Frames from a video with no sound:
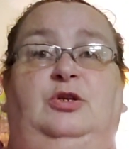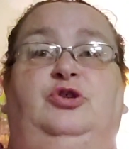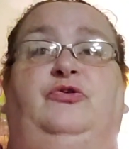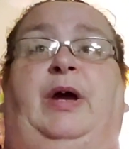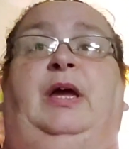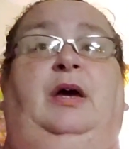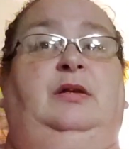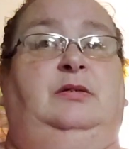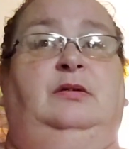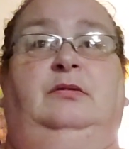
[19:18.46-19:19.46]
drink
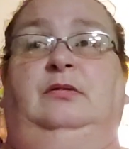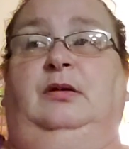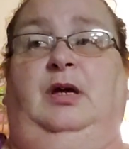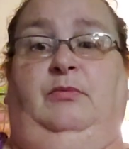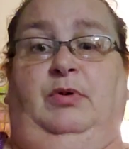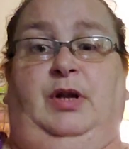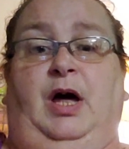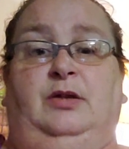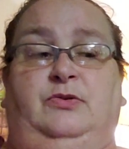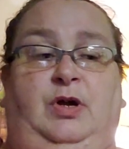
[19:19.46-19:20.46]
it. He will
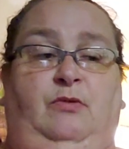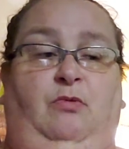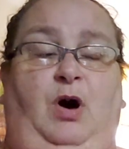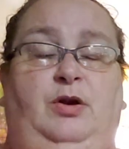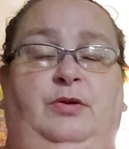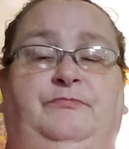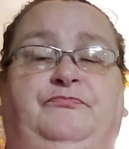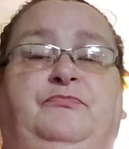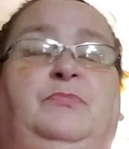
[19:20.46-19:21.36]
not drink water.